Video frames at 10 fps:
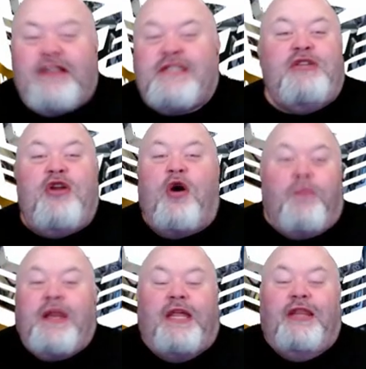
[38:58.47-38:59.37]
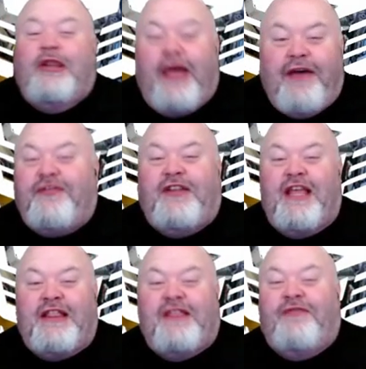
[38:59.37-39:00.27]
nobody left
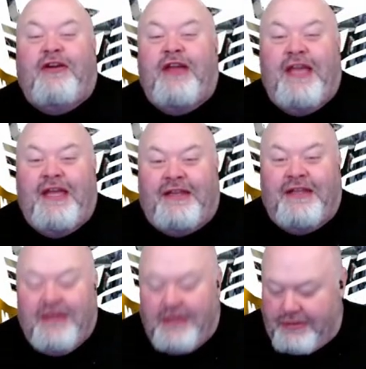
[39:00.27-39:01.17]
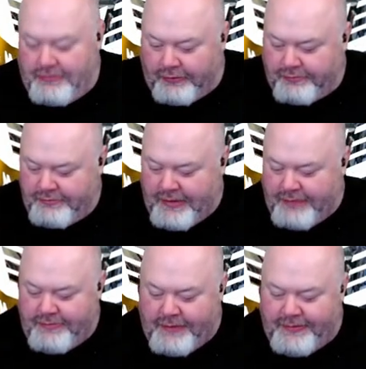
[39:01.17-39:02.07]
at the very end. Well, maybe
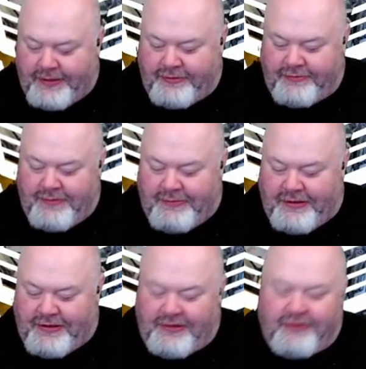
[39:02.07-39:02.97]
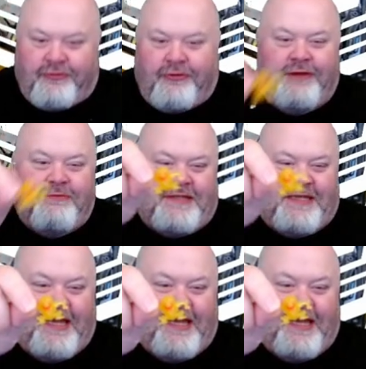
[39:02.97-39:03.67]
maybe, maybe Crimzeek